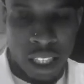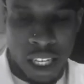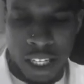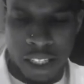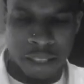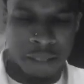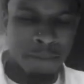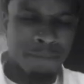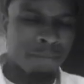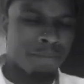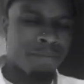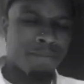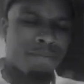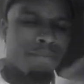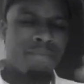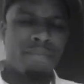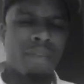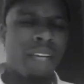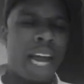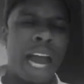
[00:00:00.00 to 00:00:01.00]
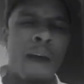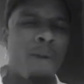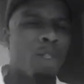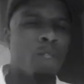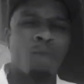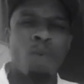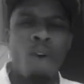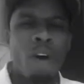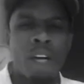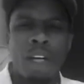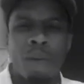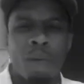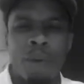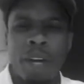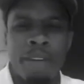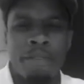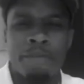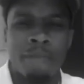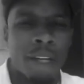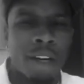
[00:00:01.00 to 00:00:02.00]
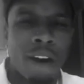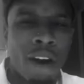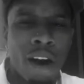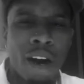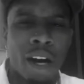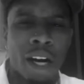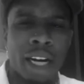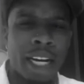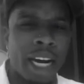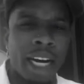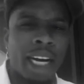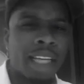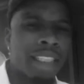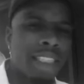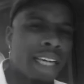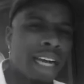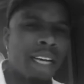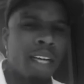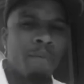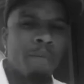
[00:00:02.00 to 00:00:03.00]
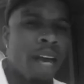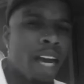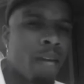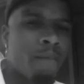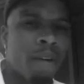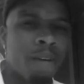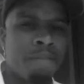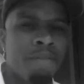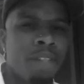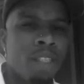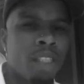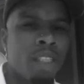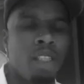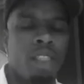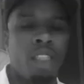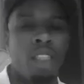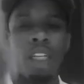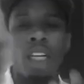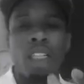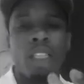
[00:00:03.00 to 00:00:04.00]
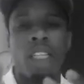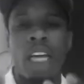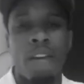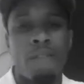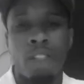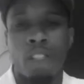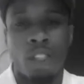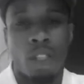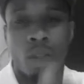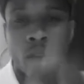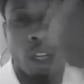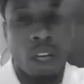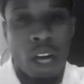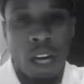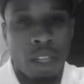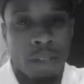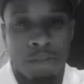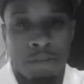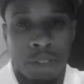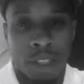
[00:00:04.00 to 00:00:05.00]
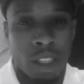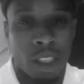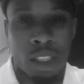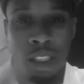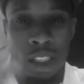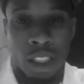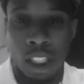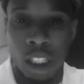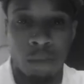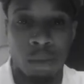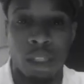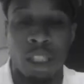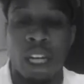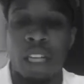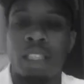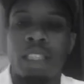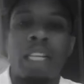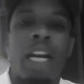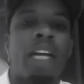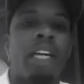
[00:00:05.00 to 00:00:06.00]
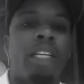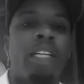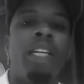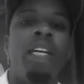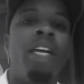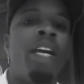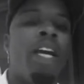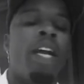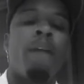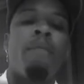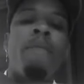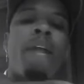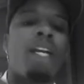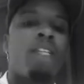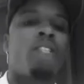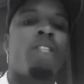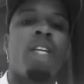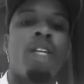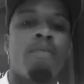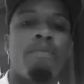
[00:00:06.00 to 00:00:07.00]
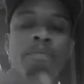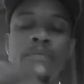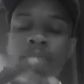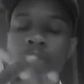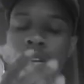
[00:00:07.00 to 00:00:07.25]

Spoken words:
She says, I was walking away from the car and I got shot in the back of my foot. She doesn't ever show the other foot that she claims she got shot in. And I'm not trying